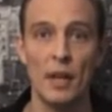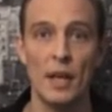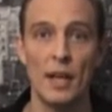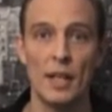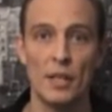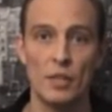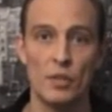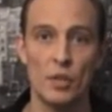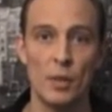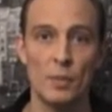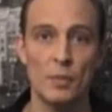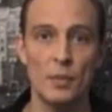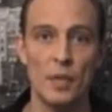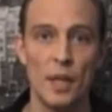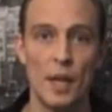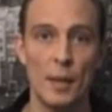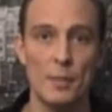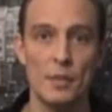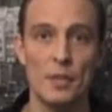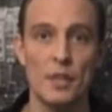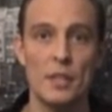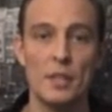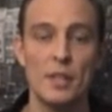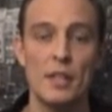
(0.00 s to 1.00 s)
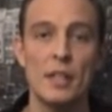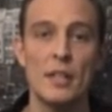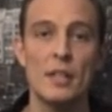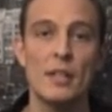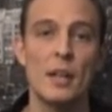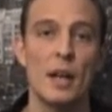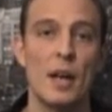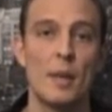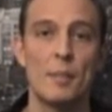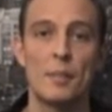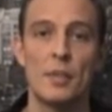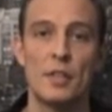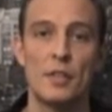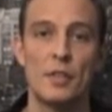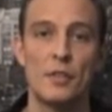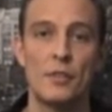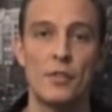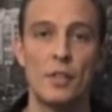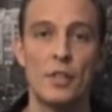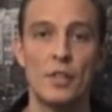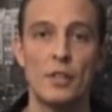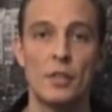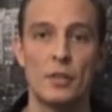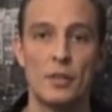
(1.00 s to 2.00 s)
are sometimes 10 times as
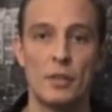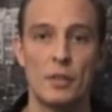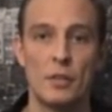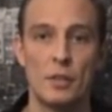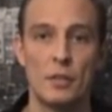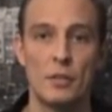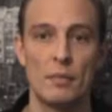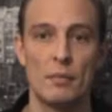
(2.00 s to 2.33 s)
efficient.